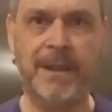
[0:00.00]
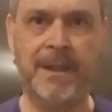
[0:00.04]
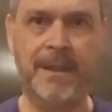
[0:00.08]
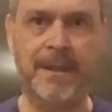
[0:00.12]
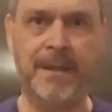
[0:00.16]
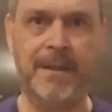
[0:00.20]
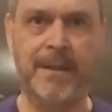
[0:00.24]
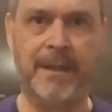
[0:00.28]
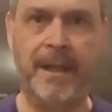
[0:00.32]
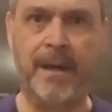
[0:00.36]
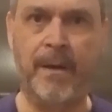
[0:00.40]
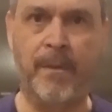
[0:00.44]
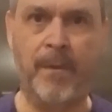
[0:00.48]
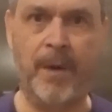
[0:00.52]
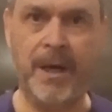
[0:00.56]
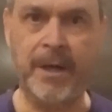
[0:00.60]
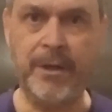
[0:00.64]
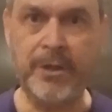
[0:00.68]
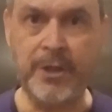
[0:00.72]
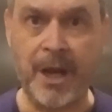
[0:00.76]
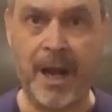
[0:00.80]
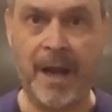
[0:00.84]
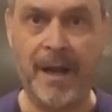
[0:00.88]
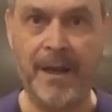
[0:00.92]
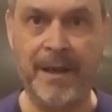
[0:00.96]
They don't want to
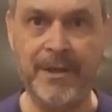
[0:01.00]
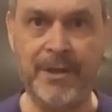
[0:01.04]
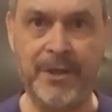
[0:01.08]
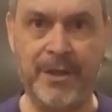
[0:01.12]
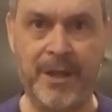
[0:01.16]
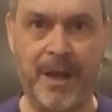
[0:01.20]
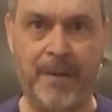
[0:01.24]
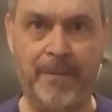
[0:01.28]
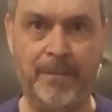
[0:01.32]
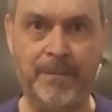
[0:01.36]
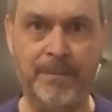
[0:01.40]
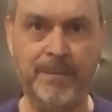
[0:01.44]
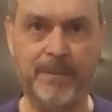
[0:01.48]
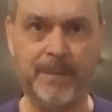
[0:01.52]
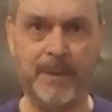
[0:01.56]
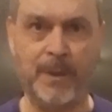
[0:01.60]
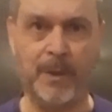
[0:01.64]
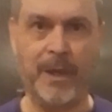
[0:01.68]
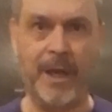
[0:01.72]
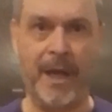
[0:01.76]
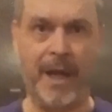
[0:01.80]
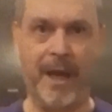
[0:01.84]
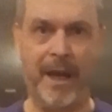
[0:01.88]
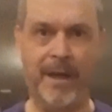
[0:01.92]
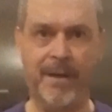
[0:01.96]
challenge them,
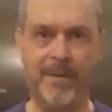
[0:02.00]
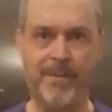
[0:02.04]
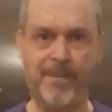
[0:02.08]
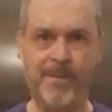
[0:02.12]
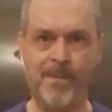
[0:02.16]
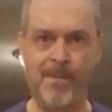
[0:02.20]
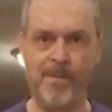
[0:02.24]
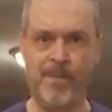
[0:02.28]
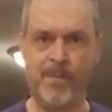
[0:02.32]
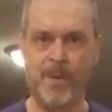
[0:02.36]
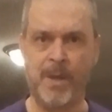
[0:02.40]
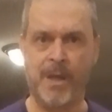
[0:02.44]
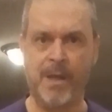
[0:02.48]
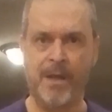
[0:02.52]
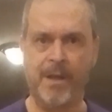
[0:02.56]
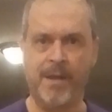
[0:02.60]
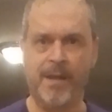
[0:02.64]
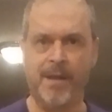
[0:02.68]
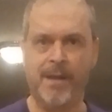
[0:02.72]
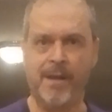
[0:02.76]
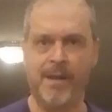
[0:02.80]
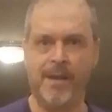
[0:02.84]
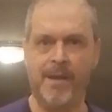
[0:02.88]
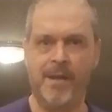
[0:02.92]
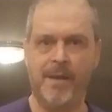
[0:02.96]
okay?
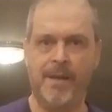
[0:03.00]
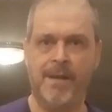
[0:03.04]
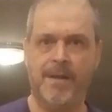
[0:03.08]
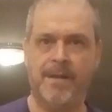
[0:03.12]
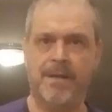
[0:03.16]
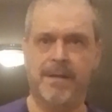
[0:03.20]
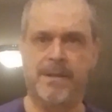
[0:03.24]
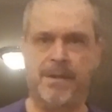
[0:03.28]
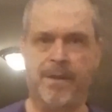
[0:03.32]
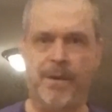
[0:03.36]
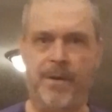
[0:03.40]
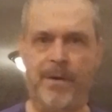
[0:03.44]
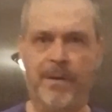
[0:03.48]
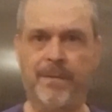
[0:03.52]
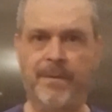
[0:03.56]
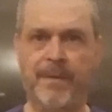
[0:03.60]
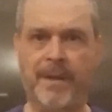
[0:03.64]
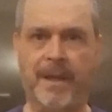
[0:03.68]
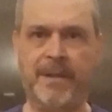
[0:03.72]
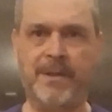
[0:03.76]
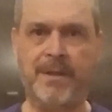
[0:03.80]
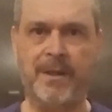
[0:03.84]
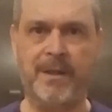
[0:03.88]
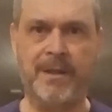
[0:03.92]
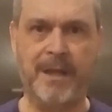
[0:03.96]
So
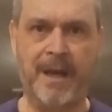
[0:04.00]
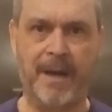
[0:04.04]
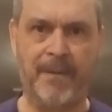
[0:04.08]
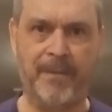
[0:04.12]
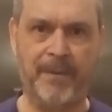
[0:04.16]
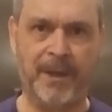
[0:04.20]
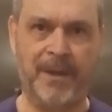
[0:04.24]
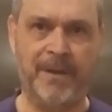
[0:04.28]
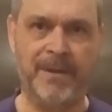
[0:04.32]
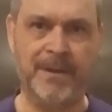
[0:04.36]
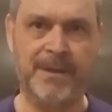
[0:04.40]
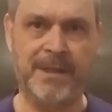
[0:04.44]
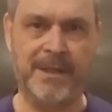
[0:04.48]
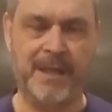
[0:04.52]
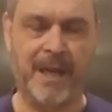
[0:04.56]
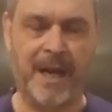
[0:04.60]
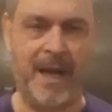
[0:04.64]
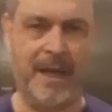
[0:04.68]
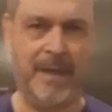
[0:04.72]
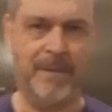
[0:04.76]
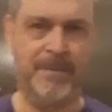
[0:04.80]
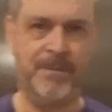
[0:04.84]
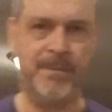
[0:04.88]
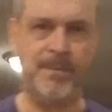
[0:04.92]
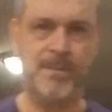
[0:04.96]
that's what you have to
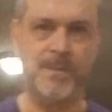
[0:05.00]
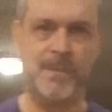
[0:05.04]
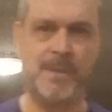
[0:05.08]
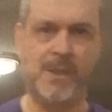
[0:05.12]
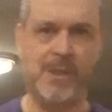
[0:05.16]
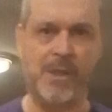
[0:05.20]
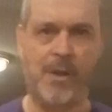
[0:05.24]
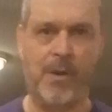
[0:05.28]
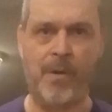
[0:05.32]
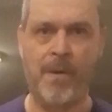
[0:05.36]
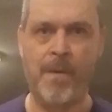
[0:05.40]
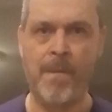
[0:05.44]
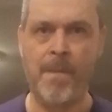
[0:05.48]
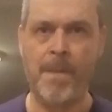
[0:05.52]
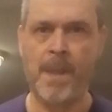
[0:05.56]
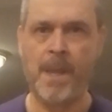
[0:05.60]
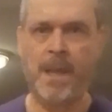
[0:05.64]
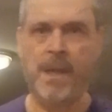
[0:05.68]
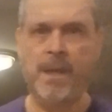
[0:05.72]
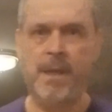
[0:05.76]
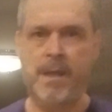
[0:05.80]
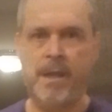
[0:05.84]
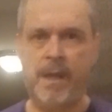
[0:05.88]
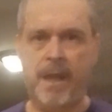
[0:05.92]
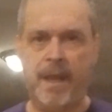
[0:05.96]
understand. So
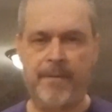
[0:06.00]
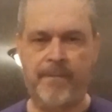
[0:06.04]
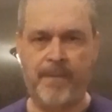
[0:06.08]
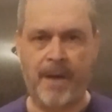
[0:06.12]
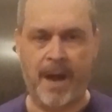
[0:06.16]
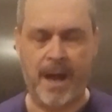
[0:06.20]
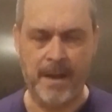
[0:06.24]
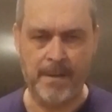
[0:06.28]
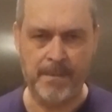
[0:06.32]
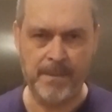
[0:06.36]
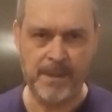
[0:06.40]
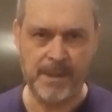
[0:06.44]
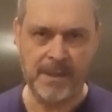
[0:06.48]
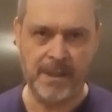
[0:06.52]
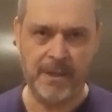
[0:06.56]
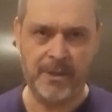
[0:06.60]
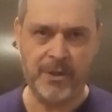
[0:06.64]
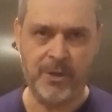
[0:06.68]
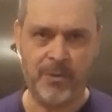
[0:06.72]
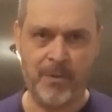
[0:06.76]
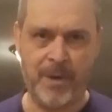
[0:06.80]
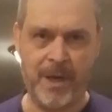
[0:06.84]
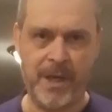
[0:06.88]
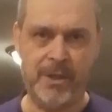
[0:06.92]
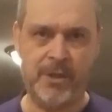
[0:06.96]
if I'm
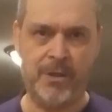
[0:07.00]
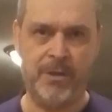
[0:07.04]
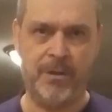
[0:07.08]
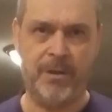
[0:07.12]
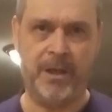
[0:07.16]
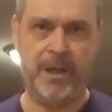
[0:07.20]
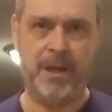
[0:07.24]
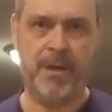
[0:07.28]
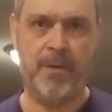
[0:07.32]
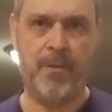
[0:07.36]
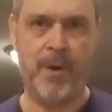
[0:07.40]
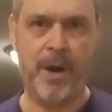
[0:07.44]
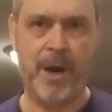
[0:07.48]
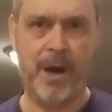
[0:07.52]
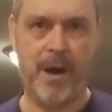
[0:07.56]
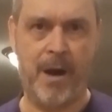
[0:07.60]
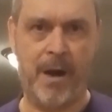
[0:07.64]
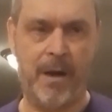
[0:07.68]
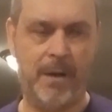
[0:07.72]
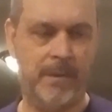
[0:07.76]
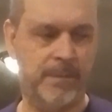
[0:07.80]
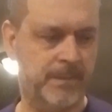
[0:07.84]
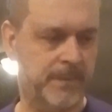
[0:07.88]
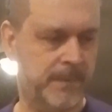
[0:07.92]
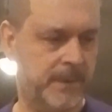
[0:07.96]
situationally
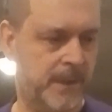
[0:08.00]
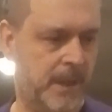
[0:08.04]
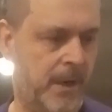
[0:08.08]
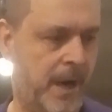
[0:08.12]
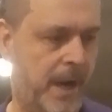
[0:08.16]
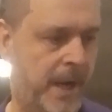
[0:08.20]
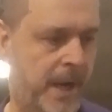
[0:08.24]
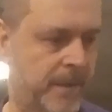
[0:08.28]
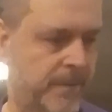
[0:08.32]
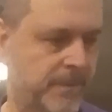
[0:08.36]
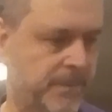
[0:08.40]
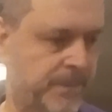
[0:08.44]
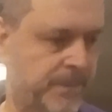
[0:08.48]
aware, all right,